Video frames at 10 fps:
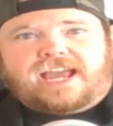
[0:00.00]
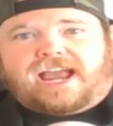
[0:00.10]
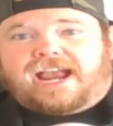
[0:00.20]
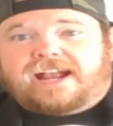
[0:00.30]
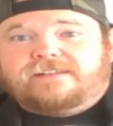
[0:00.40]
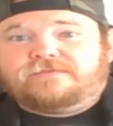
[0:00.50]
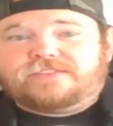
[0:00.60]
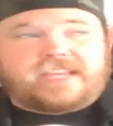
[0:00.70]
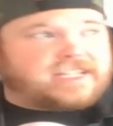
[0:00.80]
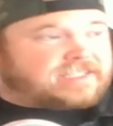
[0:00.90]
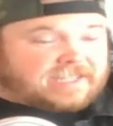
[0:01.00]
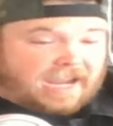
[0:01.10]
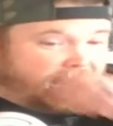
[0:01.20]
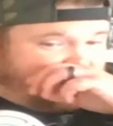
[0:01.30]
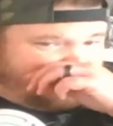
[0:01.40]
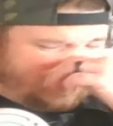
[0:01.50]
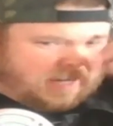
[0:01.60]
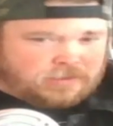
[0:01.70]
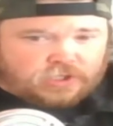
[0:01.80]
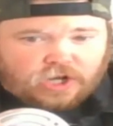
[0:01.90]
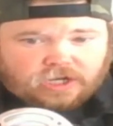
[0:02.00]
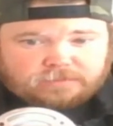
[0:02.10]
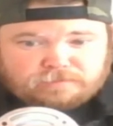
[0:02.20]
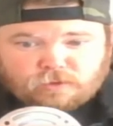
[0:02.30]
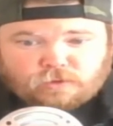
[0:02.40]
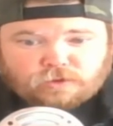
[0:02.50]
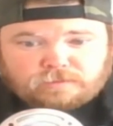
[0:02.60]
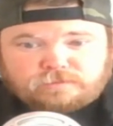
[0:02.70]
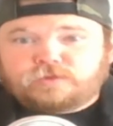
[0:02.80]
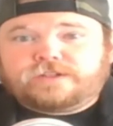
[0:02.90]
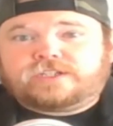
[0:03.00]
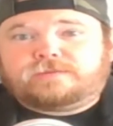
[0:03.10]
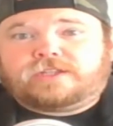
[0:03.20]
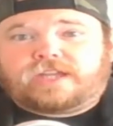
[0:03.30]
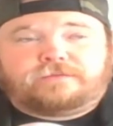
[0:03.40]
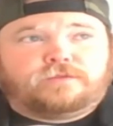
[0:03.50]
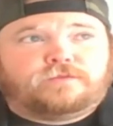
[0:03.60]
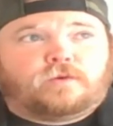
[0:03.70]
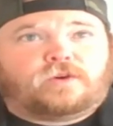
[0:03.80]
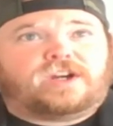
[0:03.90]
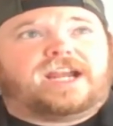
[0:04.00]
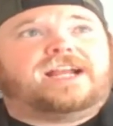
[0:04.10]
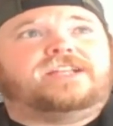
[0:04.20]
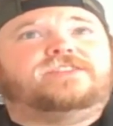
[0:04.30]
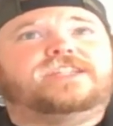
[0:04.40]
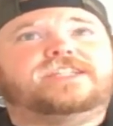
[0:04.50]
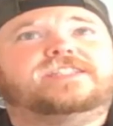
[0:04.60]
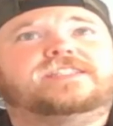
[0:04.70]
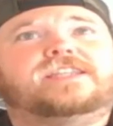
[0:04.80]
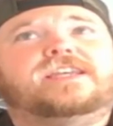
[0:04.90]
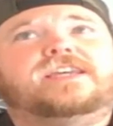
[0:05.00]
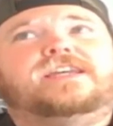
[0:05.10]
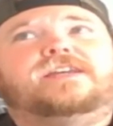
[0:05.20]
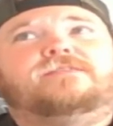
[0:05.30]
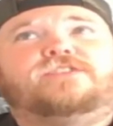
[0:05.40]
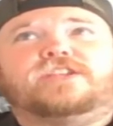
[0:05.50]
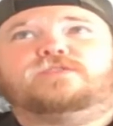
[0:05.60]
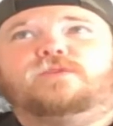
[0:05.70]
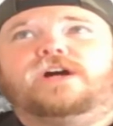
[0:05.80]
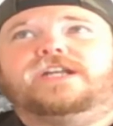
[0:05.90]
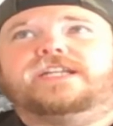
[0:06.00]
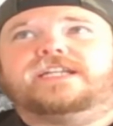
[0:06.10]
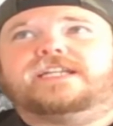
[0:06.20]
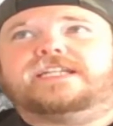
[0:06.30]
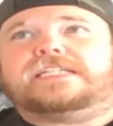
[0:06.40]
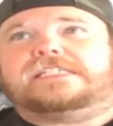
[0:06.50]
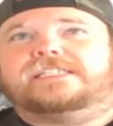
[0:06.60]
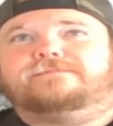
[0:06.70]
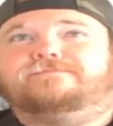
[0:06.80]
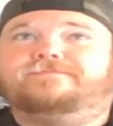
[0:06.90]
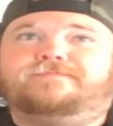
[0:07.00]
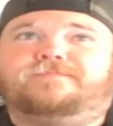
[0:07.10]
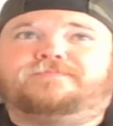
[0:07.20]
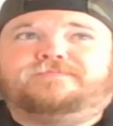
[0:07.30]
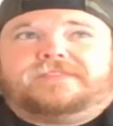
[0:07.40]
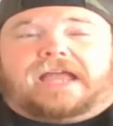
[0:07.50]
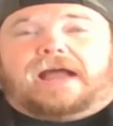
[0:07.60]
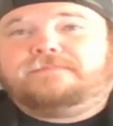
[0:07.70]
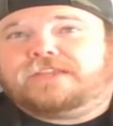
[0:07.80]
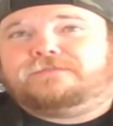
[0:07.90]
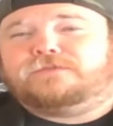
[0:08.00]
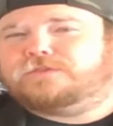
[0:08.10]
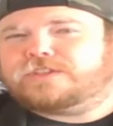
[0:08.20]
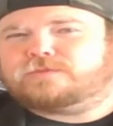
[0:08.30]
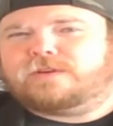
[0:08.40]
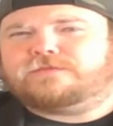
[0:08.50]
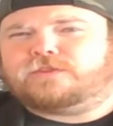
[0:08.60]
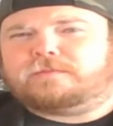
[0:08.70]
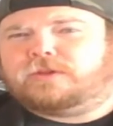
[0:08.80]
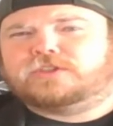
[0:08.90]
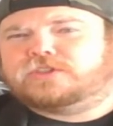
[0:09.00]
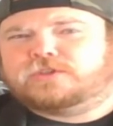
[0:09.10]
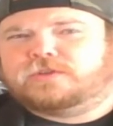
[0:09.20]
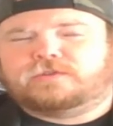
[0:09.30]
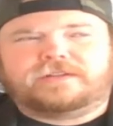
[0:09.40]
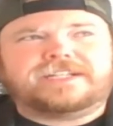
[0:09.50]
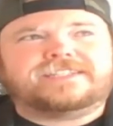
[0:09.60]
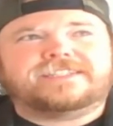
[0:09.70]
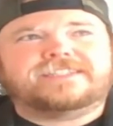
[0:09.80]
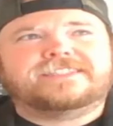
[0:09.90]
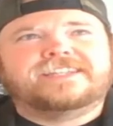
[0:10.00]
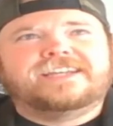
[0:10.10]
And it's, time to talk more movies to be thankful for. And this one, I'm thankful for this one for a multitude of reasons.